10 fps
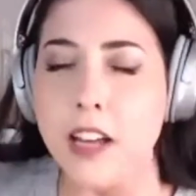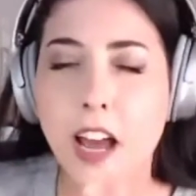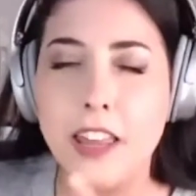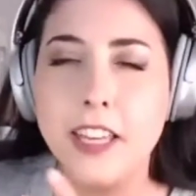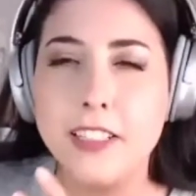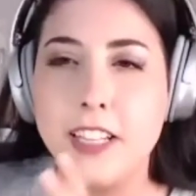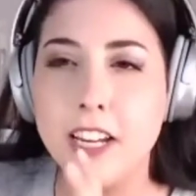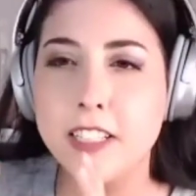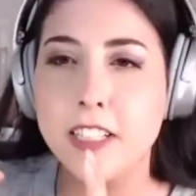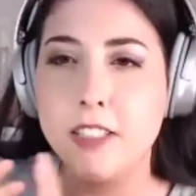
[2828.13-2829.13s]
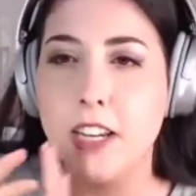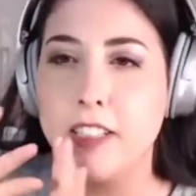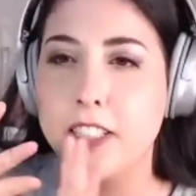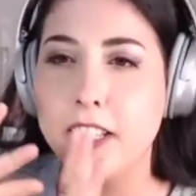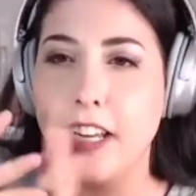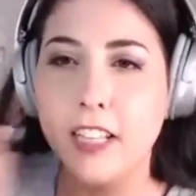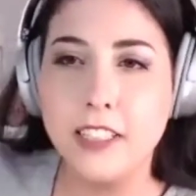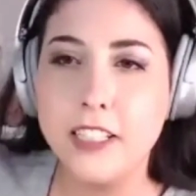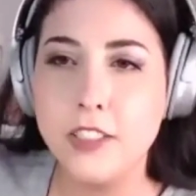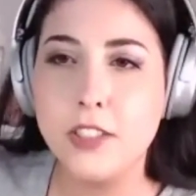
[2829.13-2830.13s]
I think scientists tend to say, like,
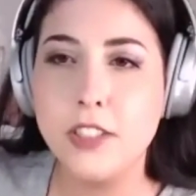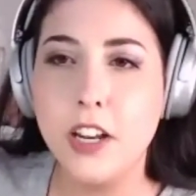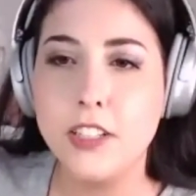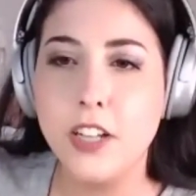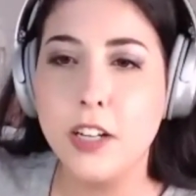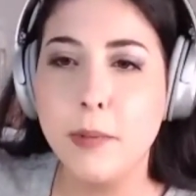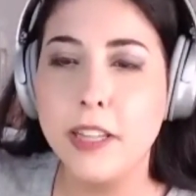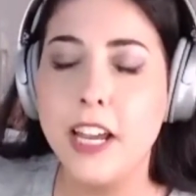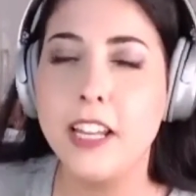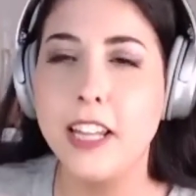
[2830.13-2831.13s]
let's just not talk about that,